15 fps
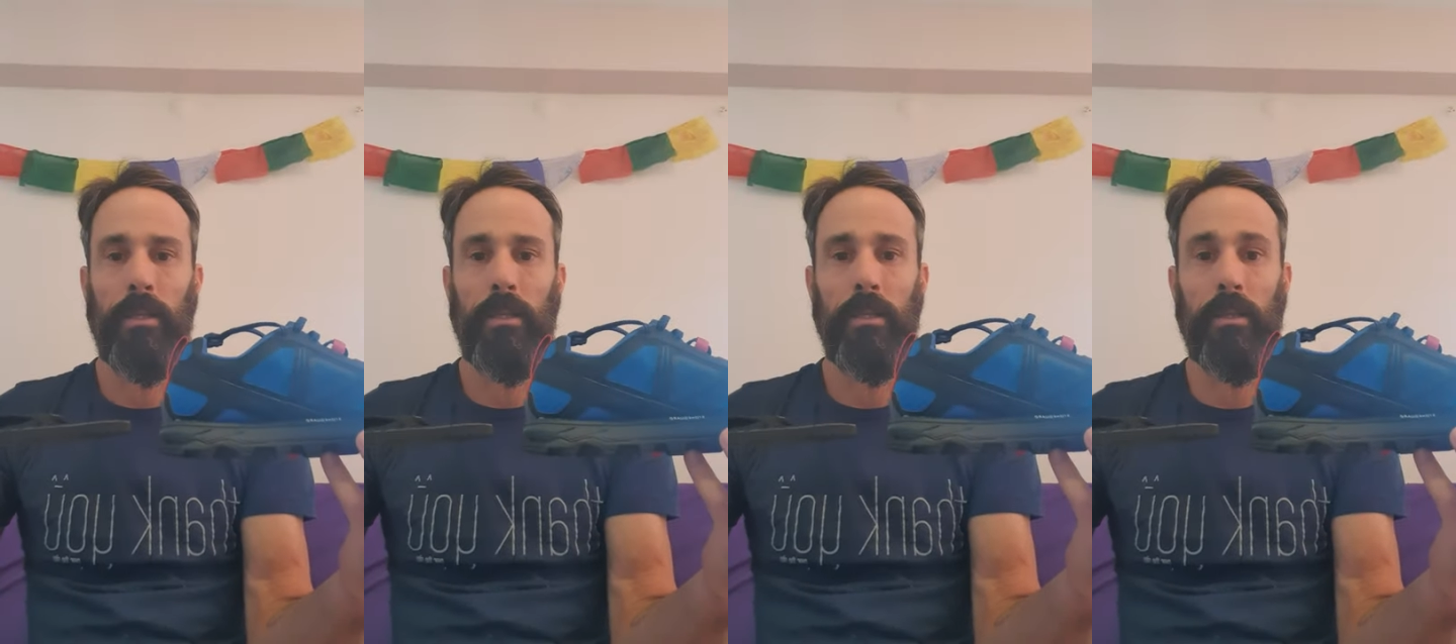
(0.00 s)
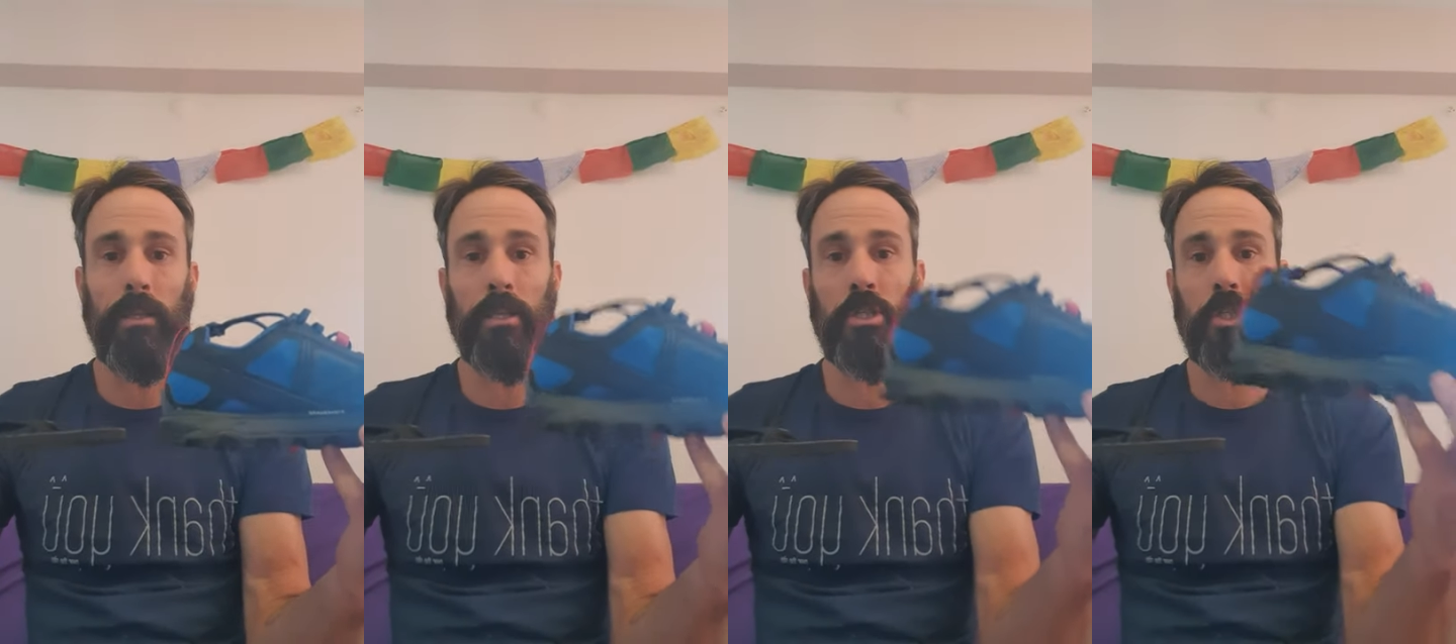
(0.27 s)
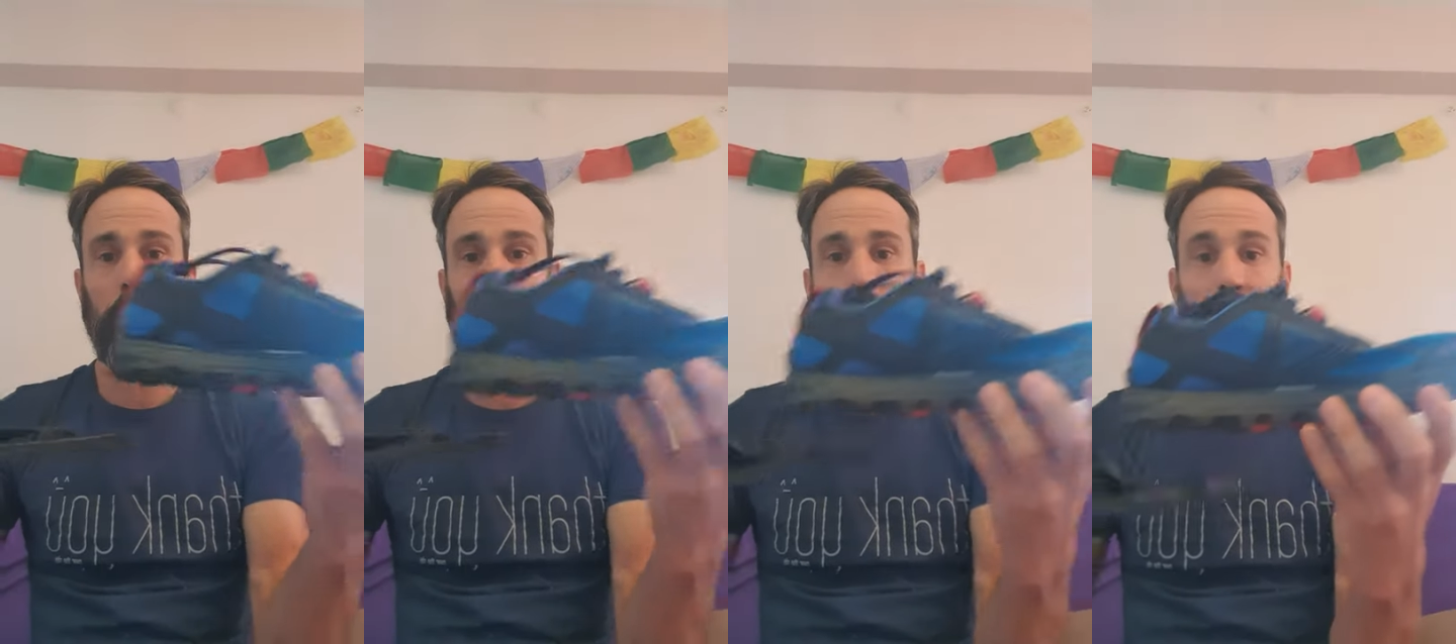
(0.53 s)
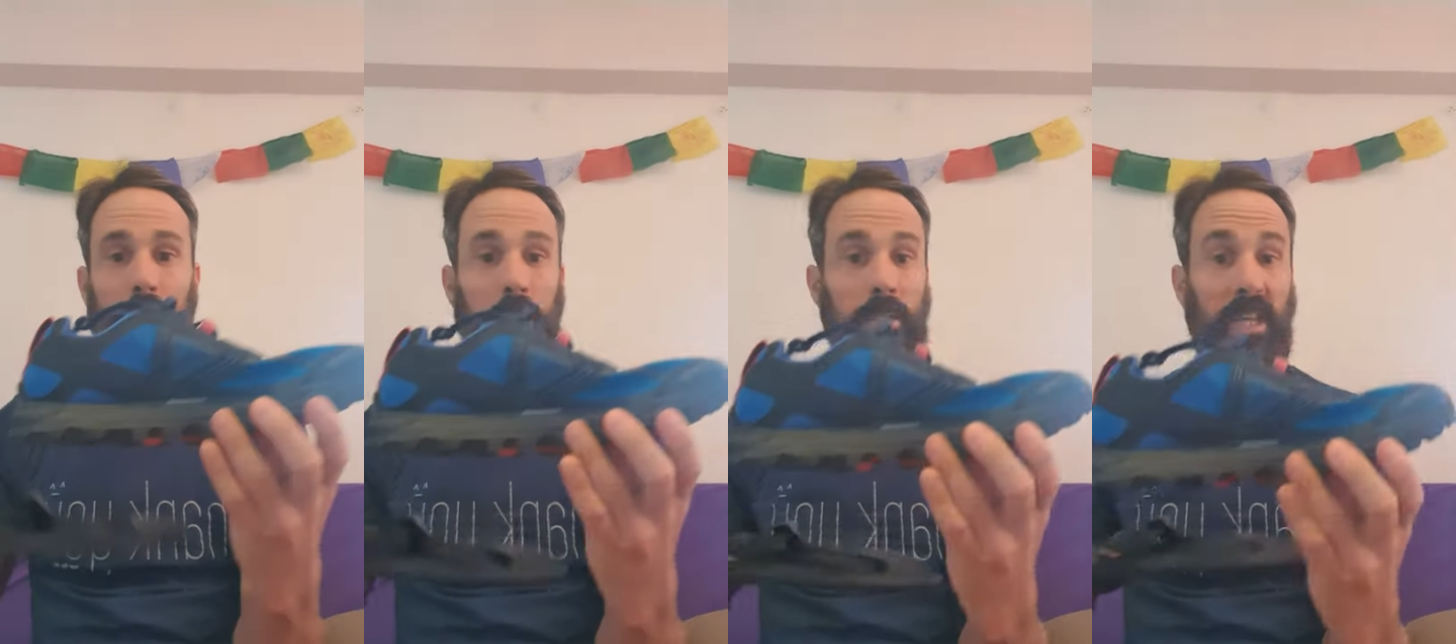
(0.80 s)
this
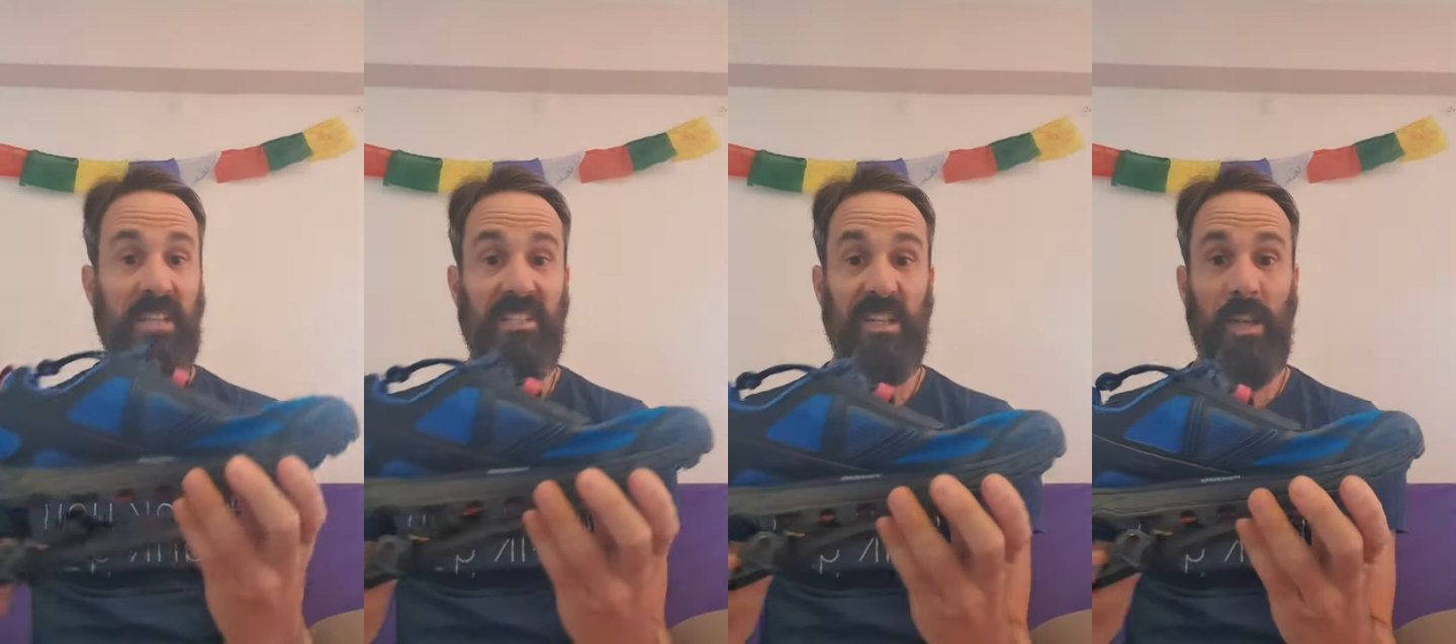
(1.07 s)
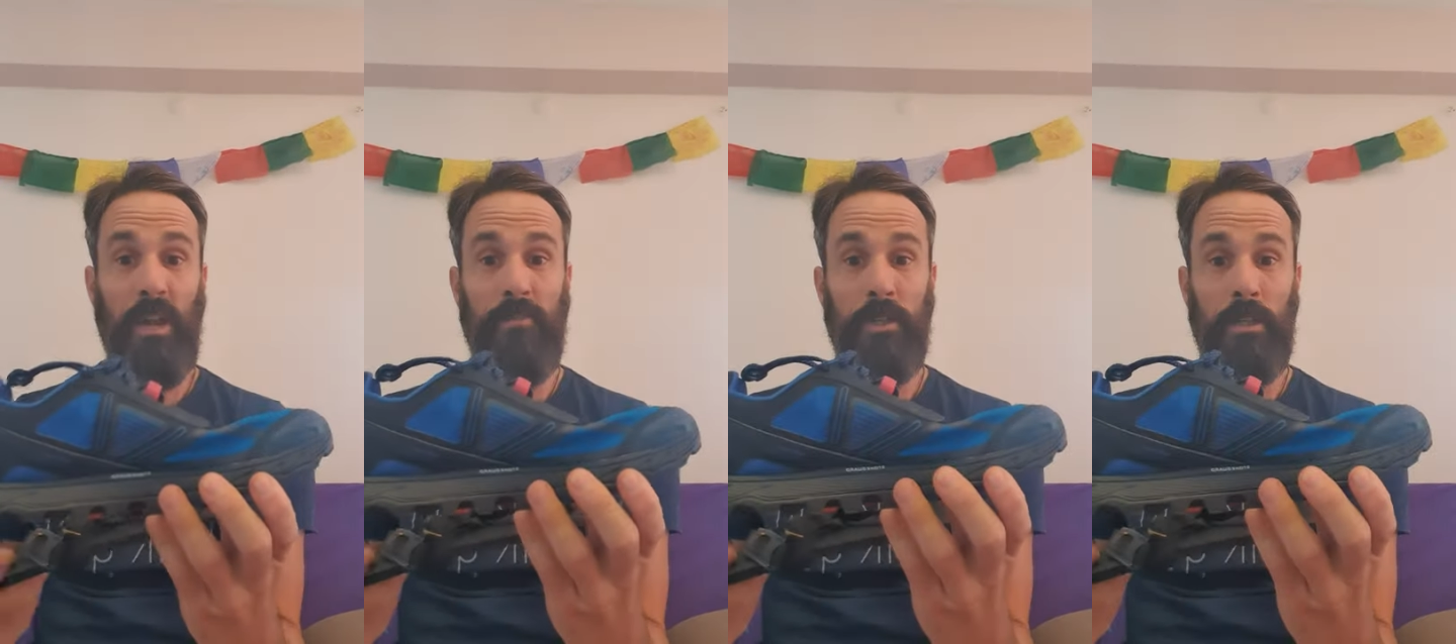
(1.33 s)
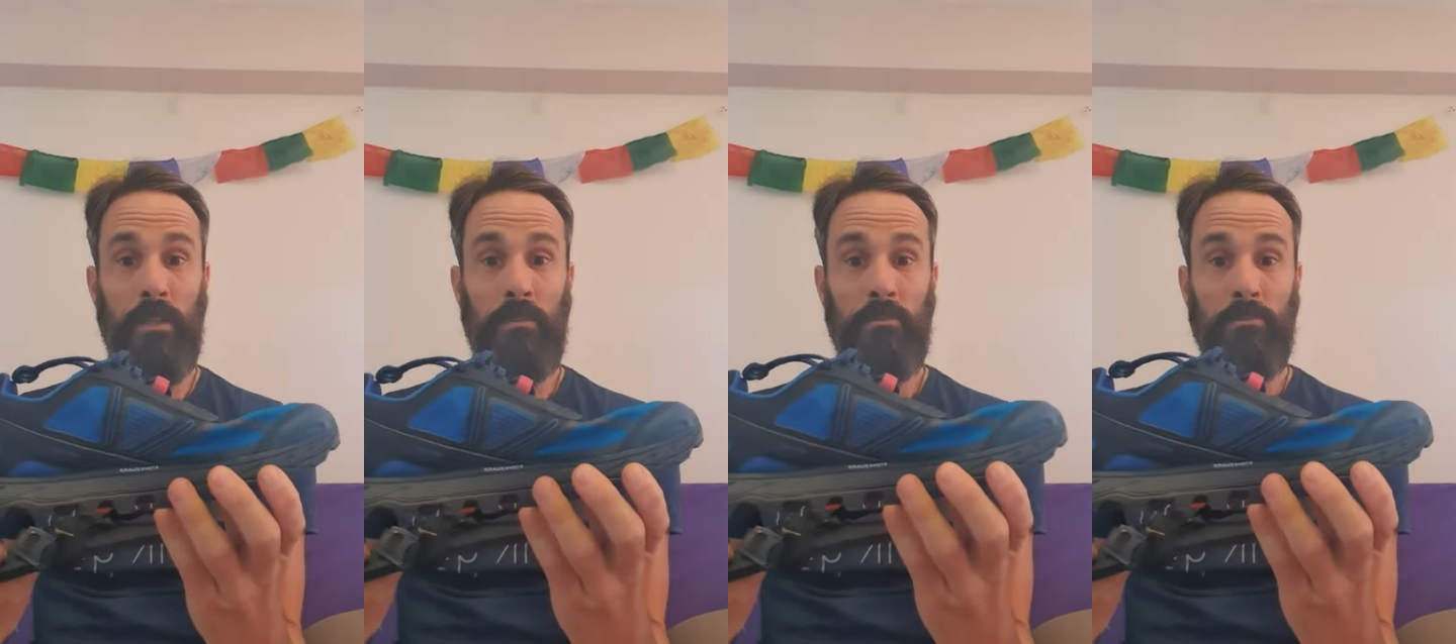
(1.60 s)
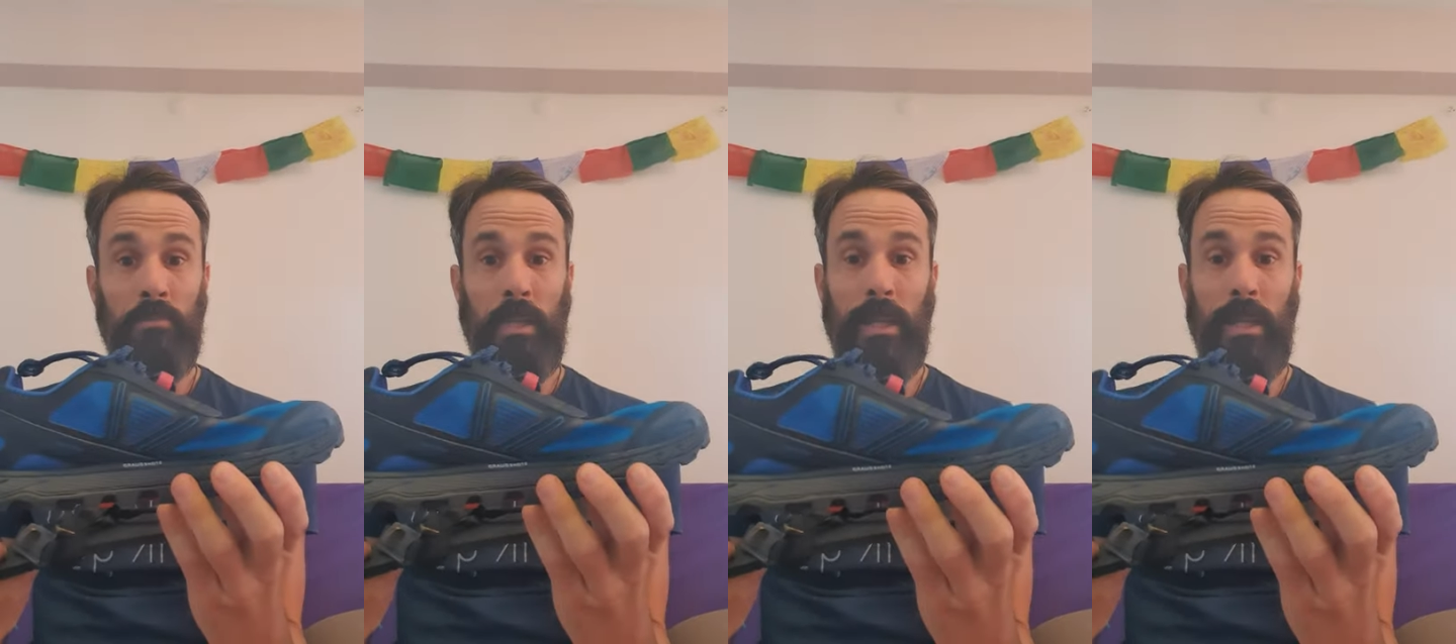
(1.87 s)
shoe just has a cover